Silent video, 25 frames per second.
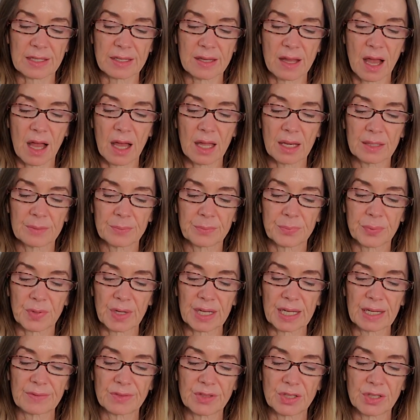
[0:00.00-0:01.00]
not
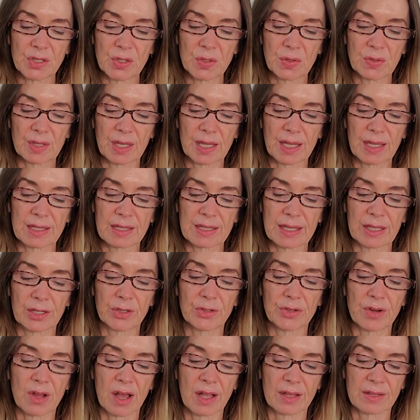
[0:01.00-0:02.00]
brave to do things that
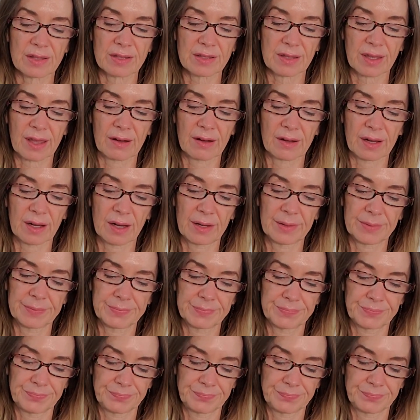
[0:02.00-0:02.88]
are not scary.